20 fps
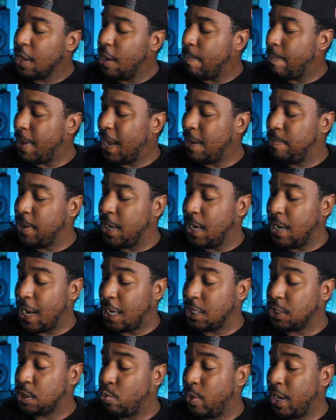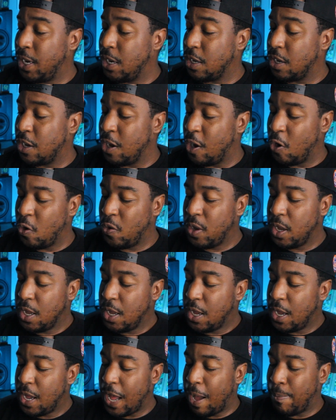might be a nice way to go.
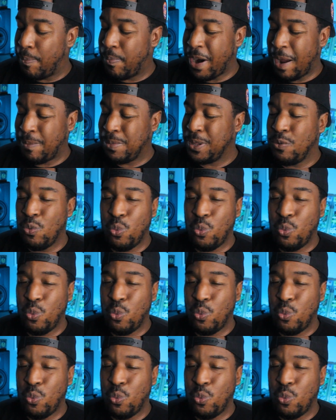I probably